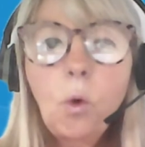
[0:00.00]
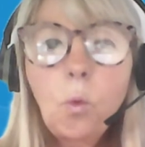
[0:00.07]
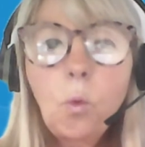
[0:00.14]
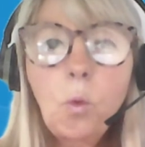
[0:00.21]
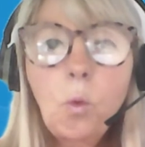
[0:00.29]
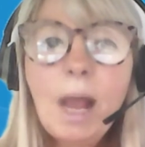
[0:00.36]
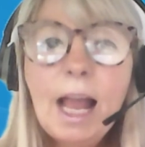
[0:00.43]

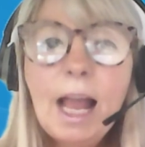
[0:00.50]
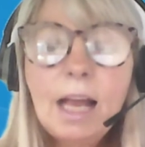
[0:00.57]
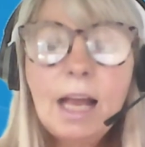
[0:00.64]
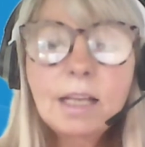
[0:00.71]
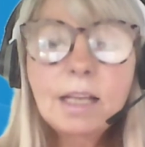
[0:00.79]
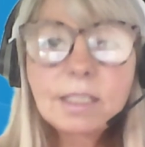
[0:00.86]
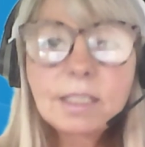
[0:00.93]
where
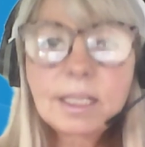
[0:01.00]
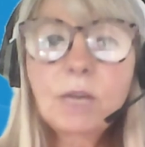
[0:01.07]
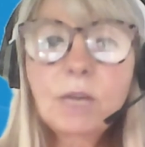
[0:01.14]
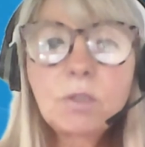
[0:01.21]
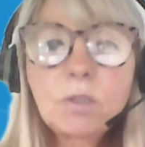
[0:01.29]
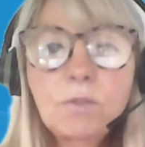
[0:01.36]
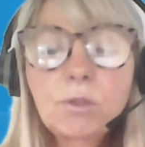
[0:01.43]
a
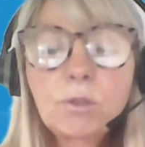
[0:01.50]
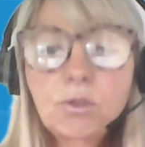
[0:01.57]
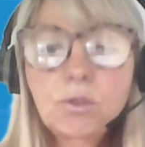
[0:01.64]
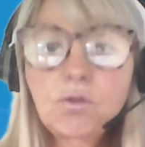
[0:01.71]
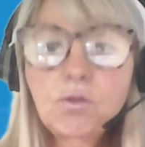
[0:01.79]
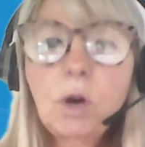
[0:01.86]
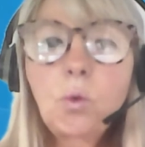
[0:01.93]
Salesforce
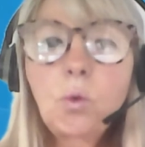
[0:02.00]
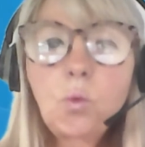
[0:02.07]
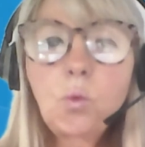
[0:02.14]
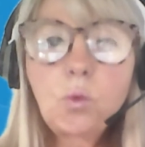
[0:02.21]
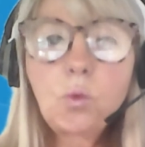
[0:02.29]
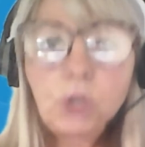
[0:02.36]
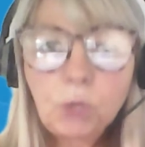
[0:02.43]
role
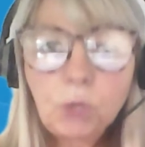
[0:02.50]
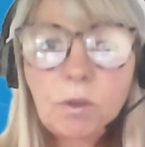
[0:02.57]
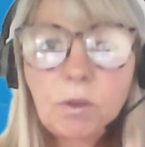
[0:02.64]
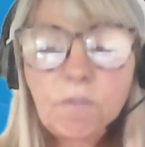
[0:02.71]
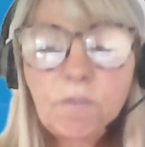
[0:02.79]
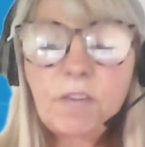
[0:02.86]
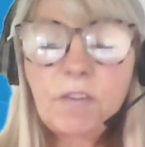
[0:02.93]
you would
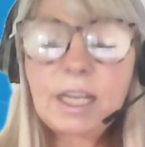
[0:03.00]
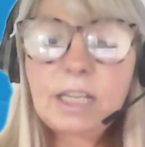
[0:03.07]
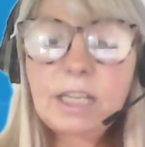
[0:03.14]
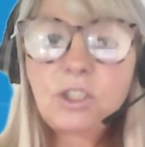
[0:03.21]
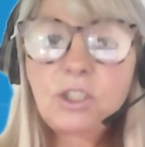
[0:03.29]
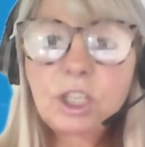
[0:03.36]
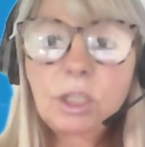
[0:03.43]
fit
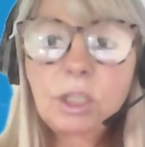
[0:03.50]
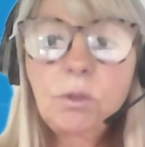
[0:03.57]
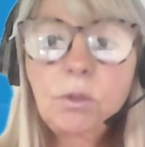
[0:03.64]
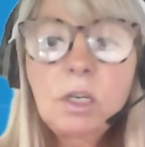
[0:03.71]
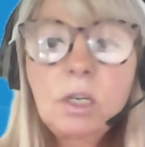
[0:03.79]
into.